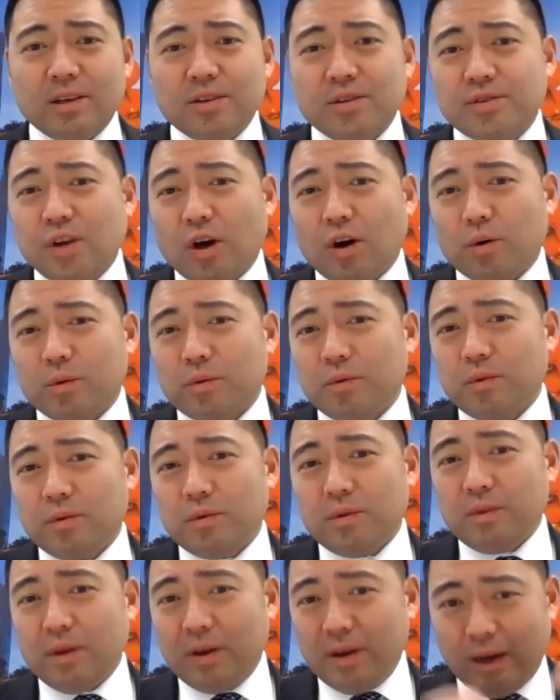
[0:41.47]
So
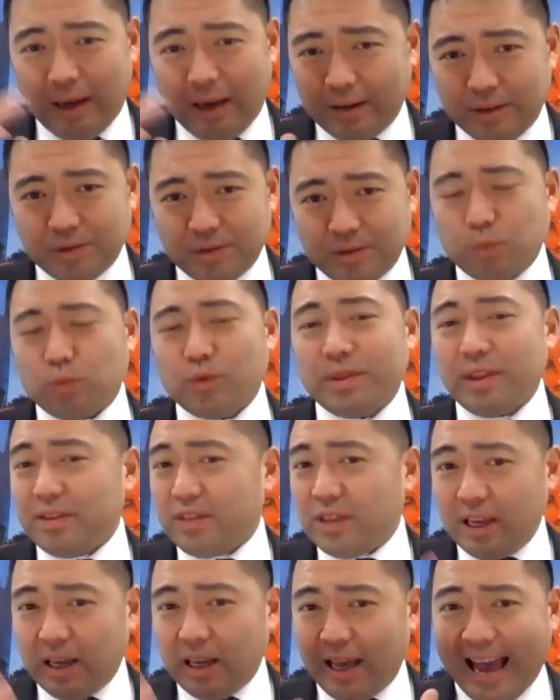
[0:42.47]

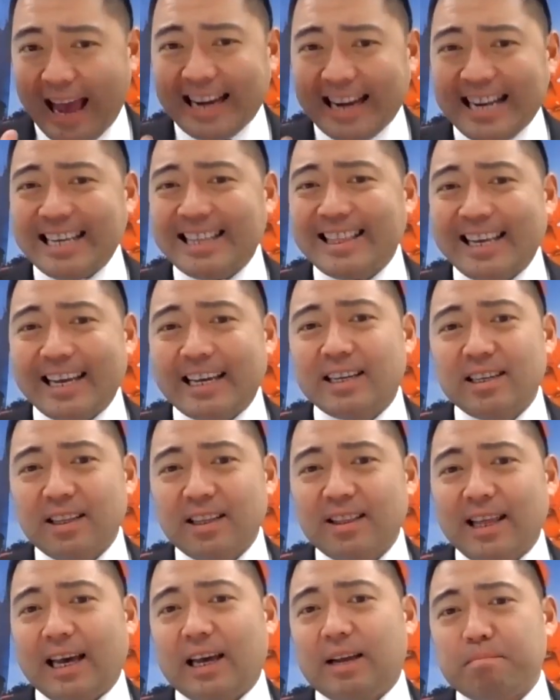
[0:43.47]
anything
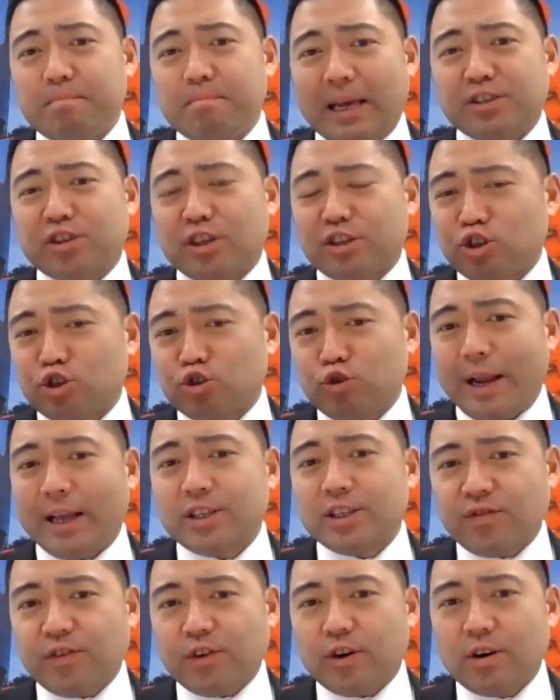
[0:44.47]
that makes the
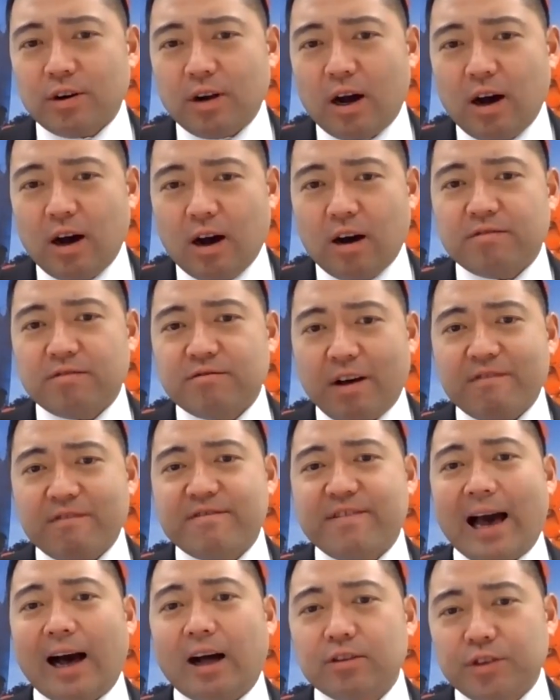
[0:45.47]
transfer of
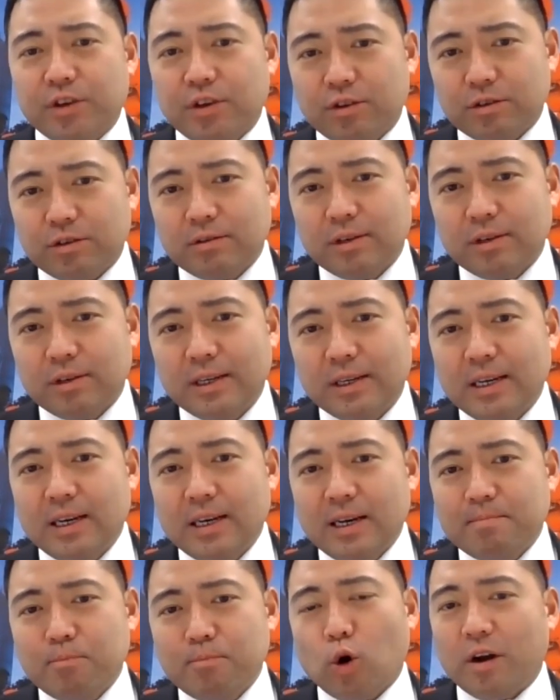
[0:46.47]
value
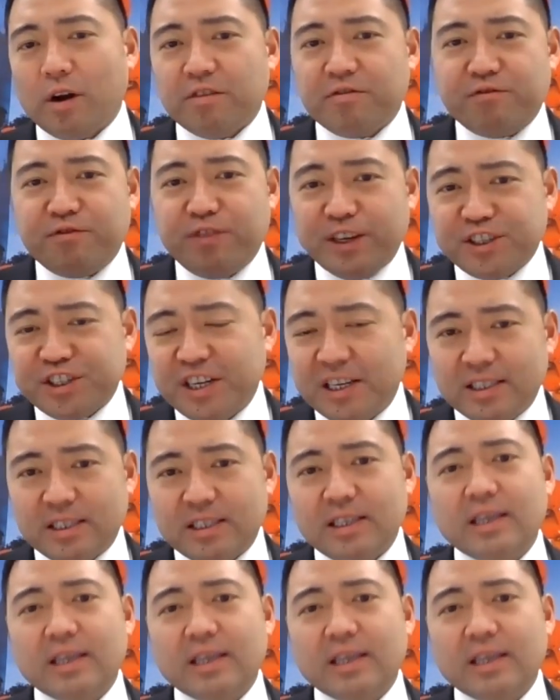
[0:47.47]
more efficient